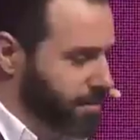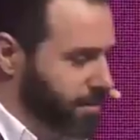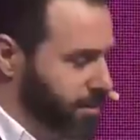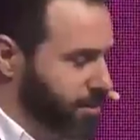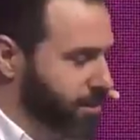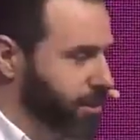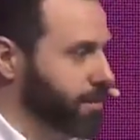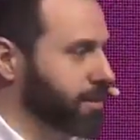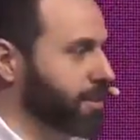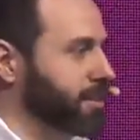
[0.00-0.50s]
is
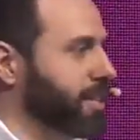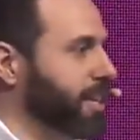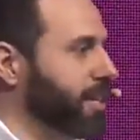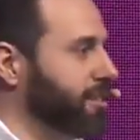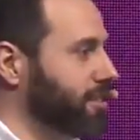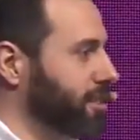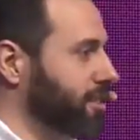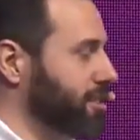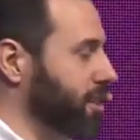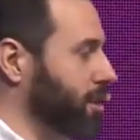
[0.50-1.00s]
to go in the
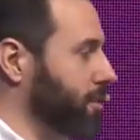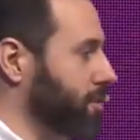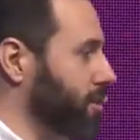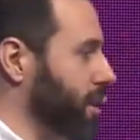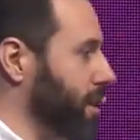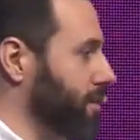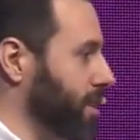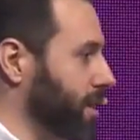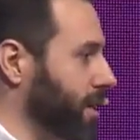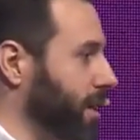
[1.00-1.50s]
Tesla
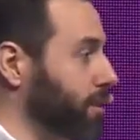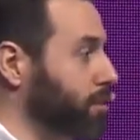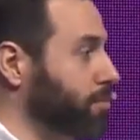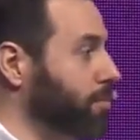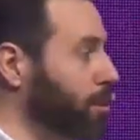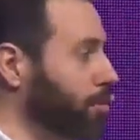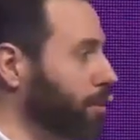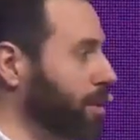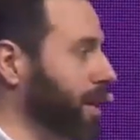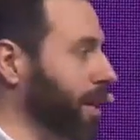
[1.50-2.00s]
self-driving cars,
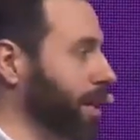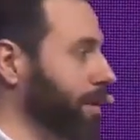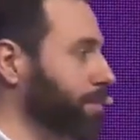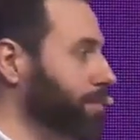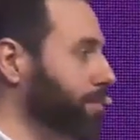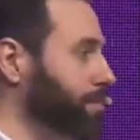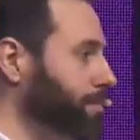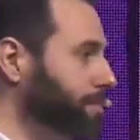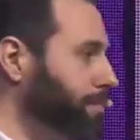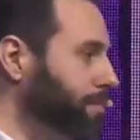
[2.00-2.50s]
Mobileye.
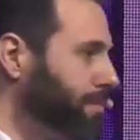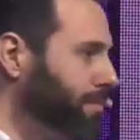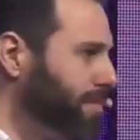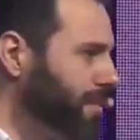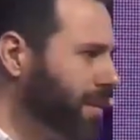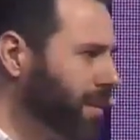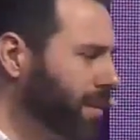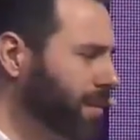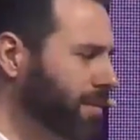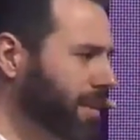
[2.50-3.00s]

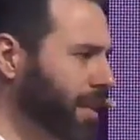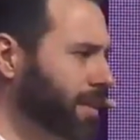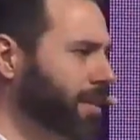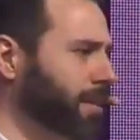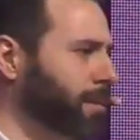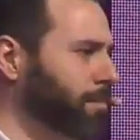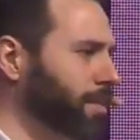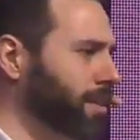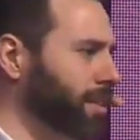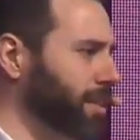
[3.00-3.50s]
That
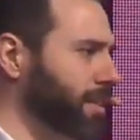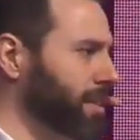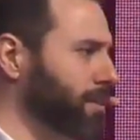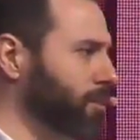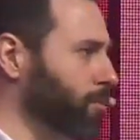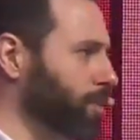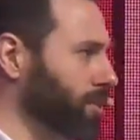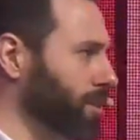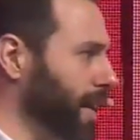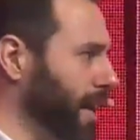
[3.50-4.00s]
company is
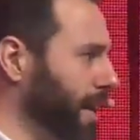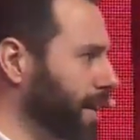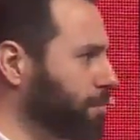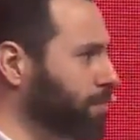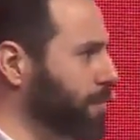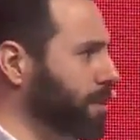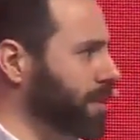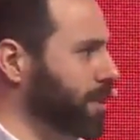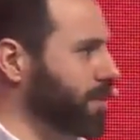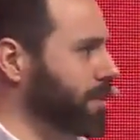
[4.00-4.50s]
worth $8
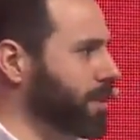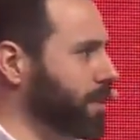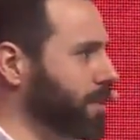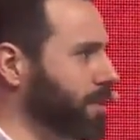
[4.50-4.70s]
billion.